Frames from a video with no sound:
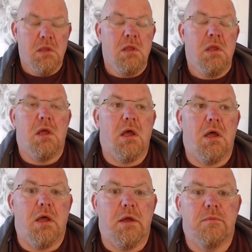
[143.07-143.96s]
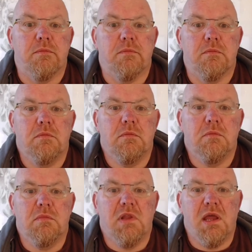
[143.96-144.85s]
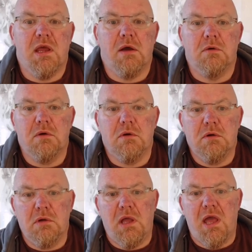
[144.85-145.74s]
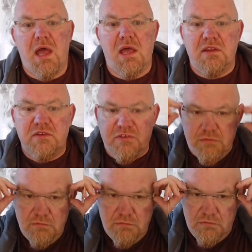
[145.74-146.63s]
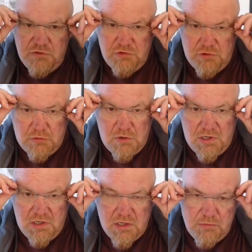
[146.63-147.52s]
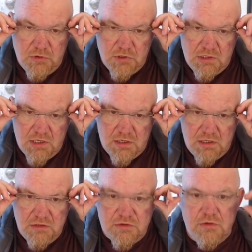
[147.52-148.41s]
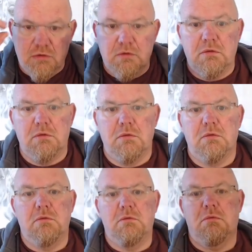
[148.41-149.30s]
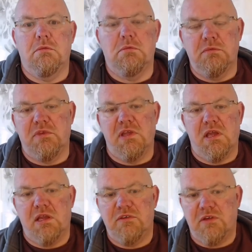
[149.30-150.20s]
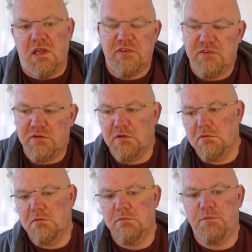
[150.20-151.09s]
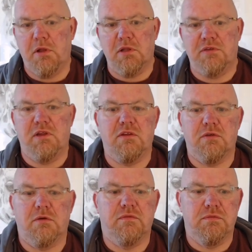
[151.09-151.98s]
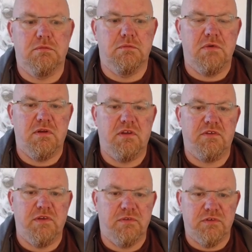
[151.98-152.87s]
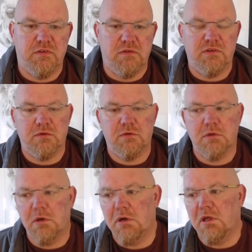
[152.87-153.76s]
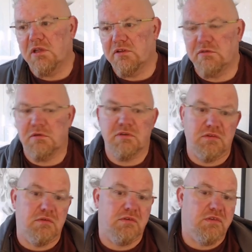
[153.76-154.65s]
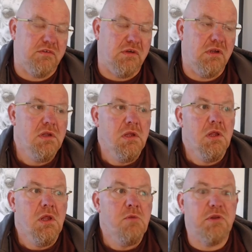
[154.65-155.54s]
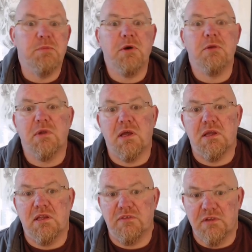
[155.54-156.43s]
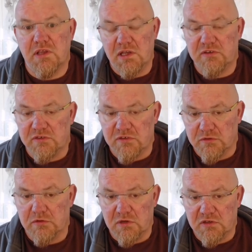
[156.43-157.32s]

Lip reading: time. Now, as growing, I'm not going to get into the NHS politics of whether it's fit for service or not, etc., etc., etc. But the bottom line is the NHS is under